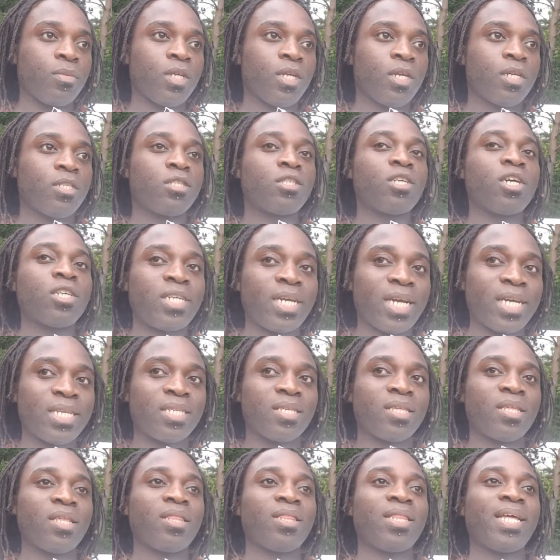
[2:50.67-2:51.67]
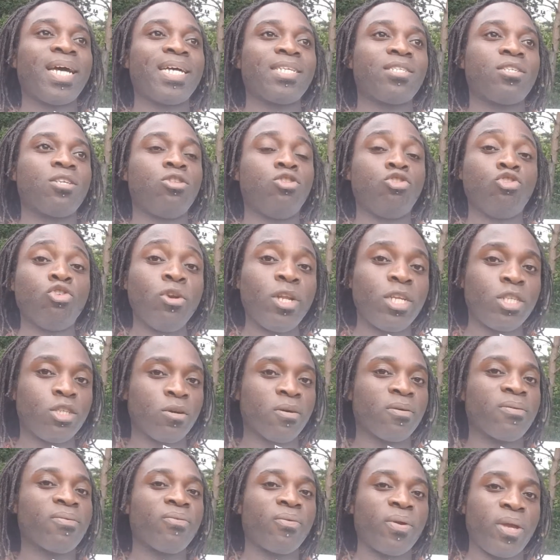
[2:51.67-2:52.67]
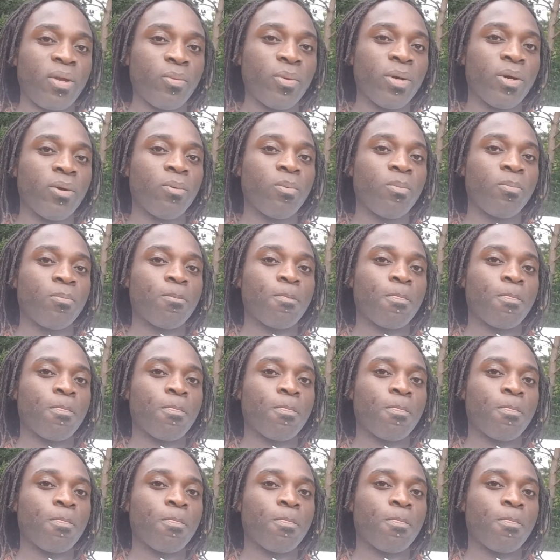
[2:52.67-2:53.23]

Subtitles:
such as that knowledge of free will.